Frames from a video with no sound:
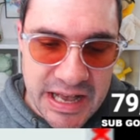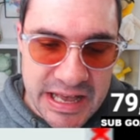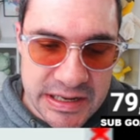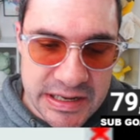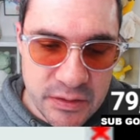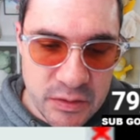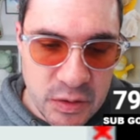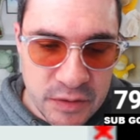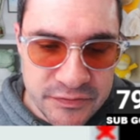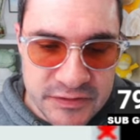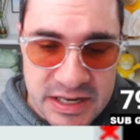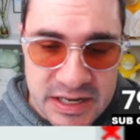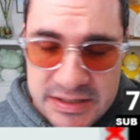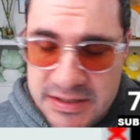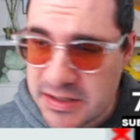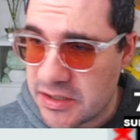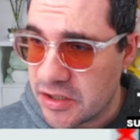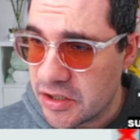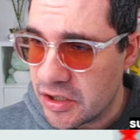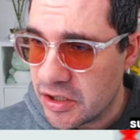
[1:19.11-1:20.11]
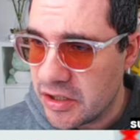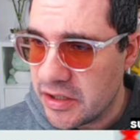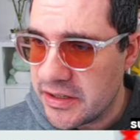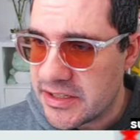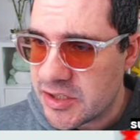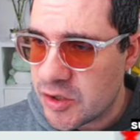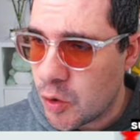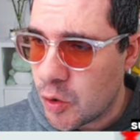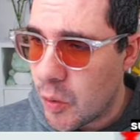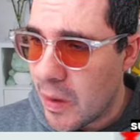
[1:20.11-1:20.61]
I don't know if that's good.
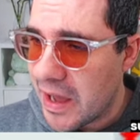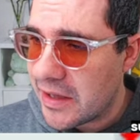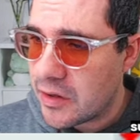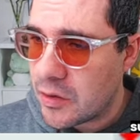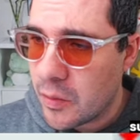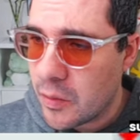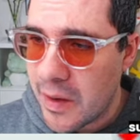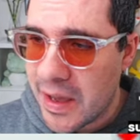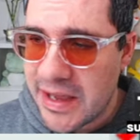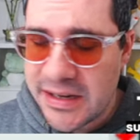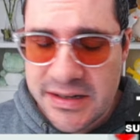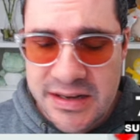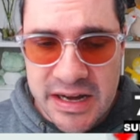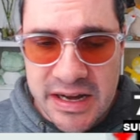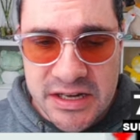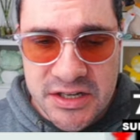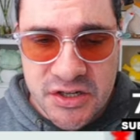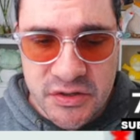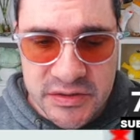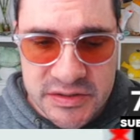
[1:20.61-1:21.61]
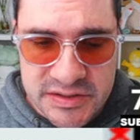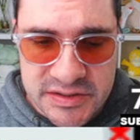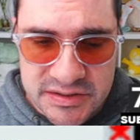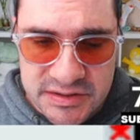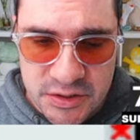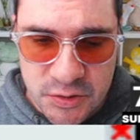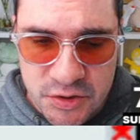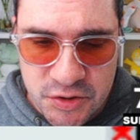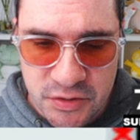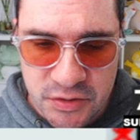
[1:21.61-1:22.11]
Is quiet quiet nature is
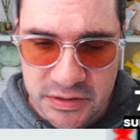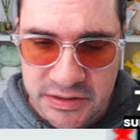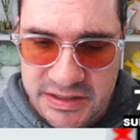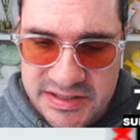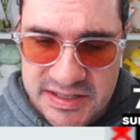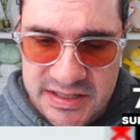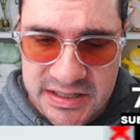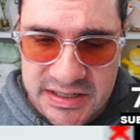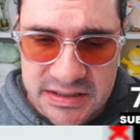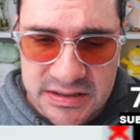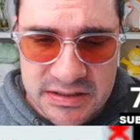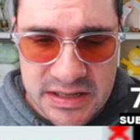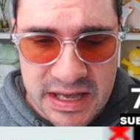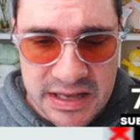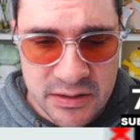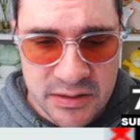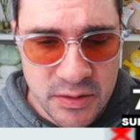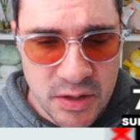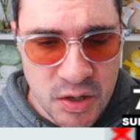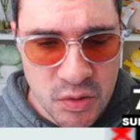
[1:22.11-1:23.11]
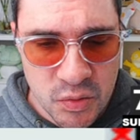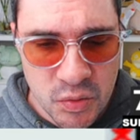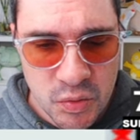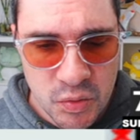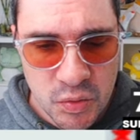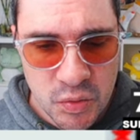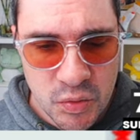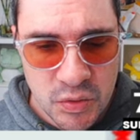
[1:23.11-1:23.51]
neutral, isn't it? I don't know.